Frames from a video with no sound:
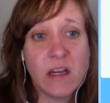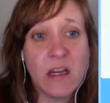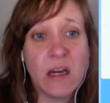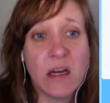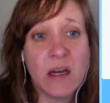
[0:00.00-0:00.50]

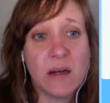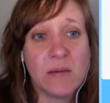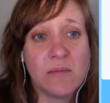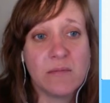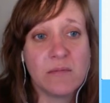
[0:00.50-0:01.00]

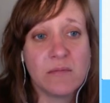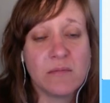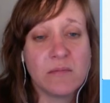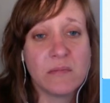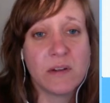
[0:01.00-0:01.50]
Um,
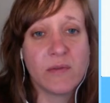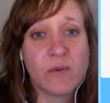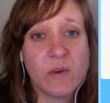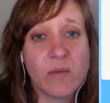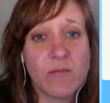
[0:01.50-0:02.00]
if we
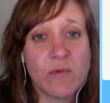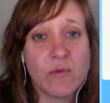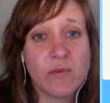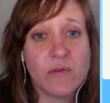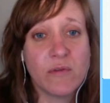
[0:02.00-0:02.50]
want to
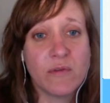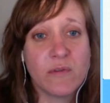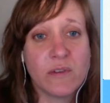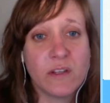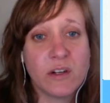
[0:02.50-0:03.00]
move
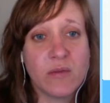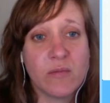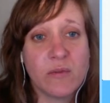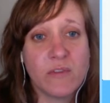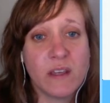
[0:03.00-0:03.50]

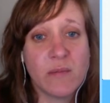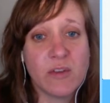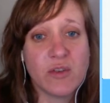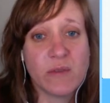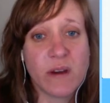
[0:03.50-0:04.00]
the
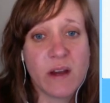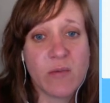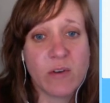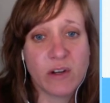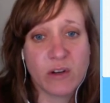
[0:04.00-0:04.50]
image around,
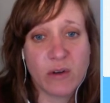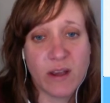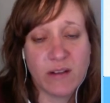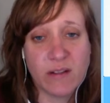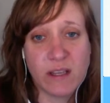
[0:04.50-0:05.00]
we're going to go
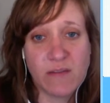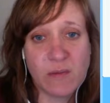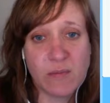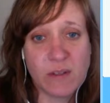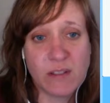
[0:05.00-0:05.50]
ahead and save the
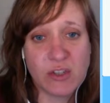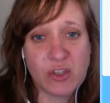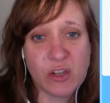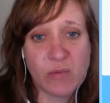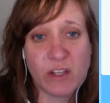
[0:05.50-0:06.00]

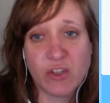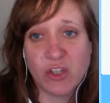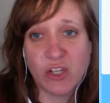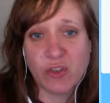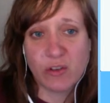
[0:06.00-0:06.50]
position. We can
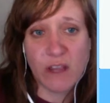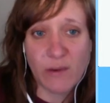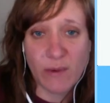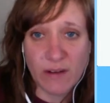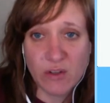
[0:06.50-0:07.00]
change
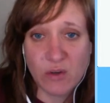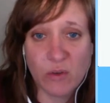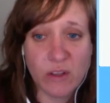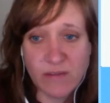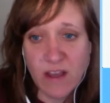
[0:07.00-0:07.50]
anyway. So
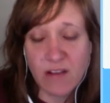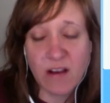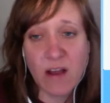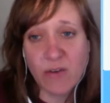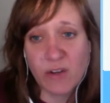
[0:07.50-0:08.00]
we'll leave that
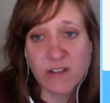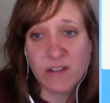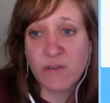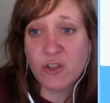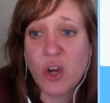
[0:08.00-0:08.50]
how it is.
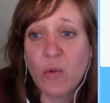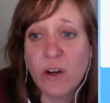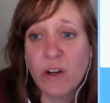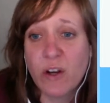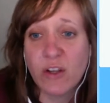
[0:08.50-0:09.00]
If you don't want
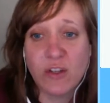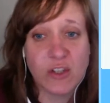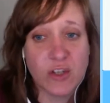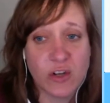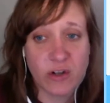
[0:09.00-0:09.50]
it on, you
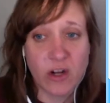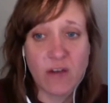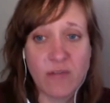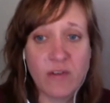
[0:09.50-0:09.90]
just turn it off.